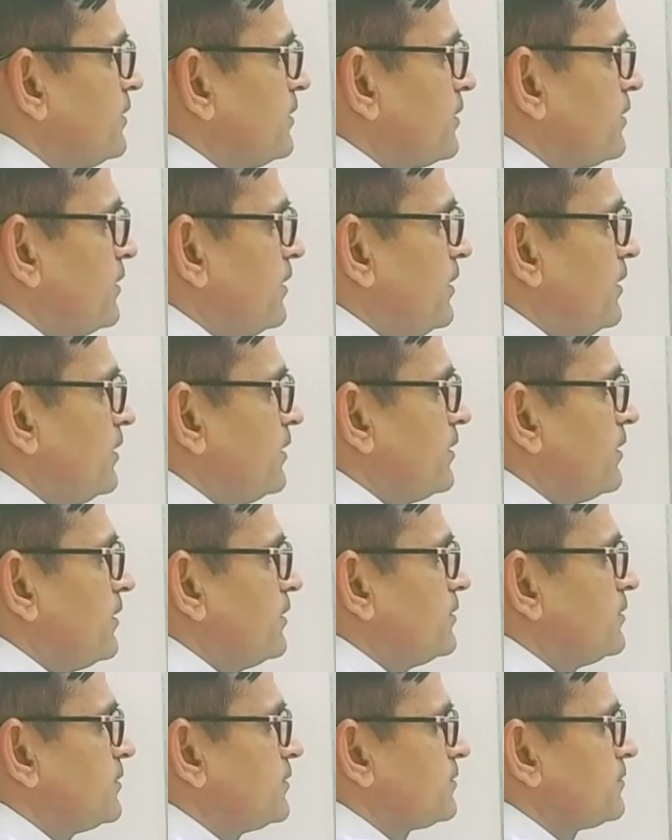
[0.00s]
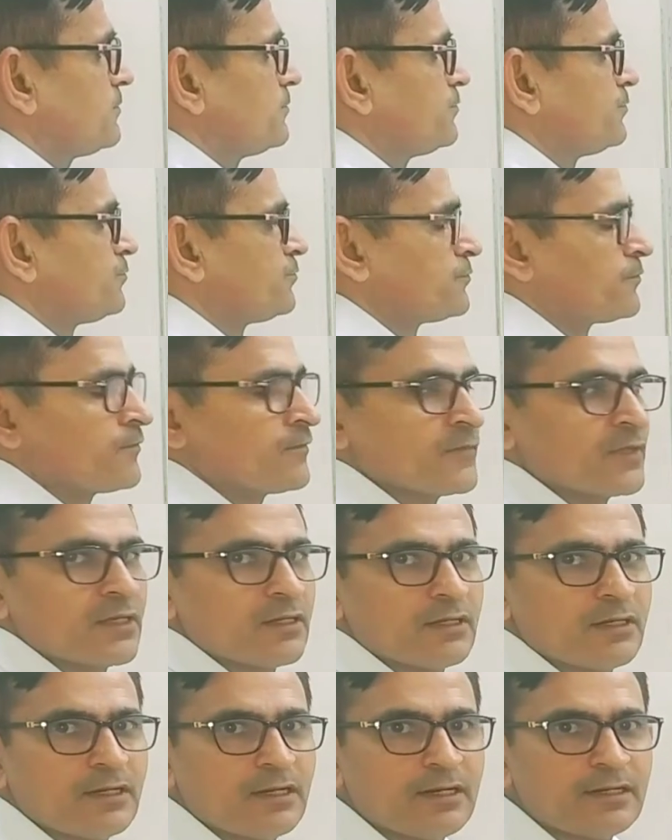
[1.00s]
here, and has
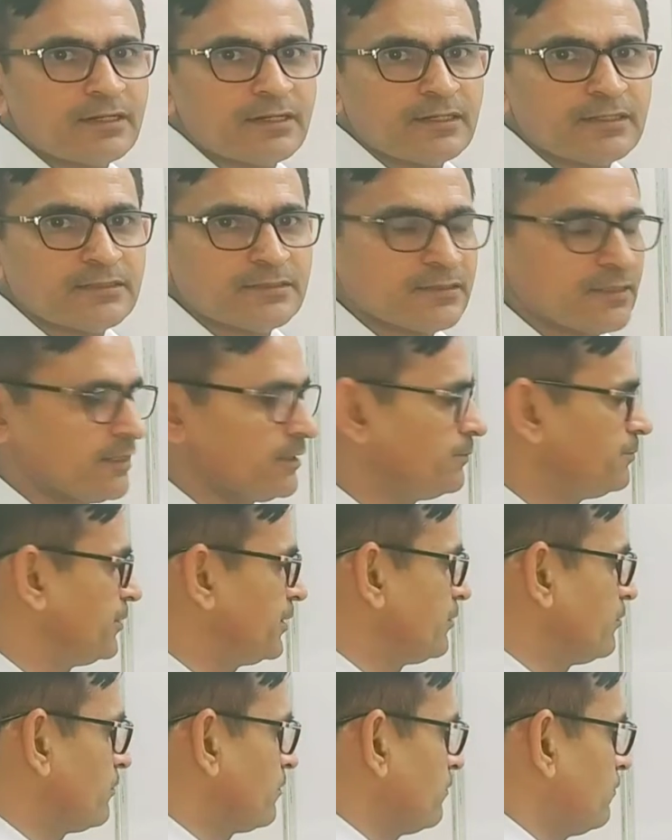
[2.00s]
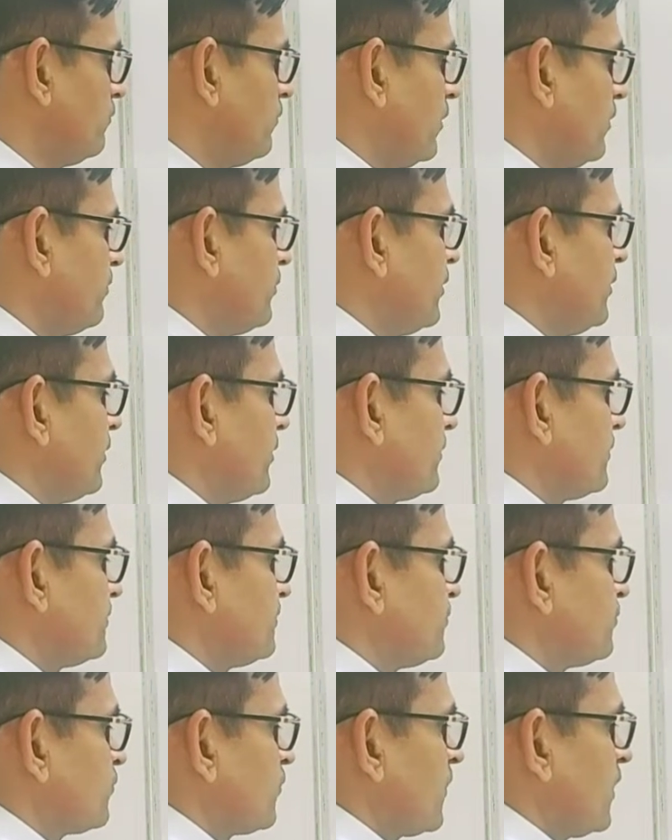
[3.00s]
helping verb here.
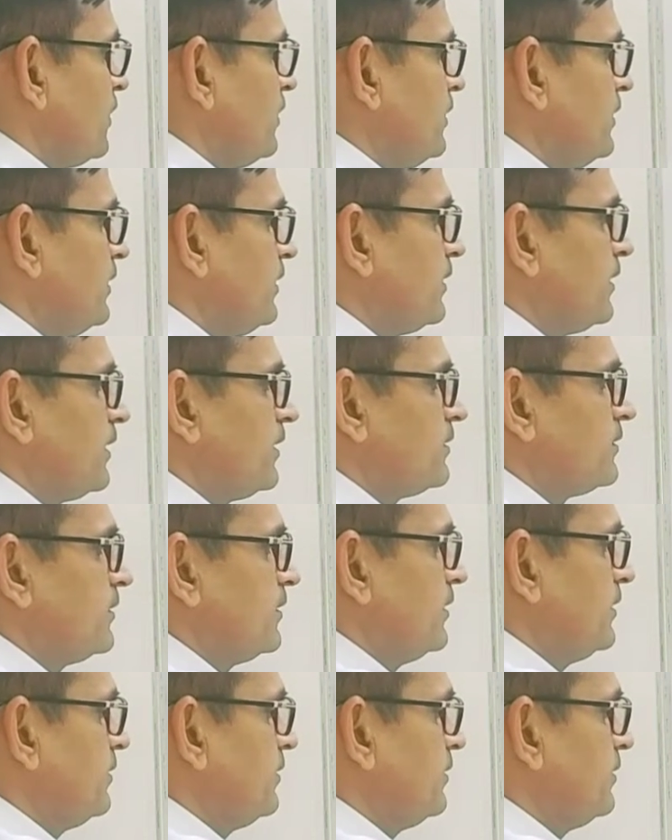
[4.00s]
He has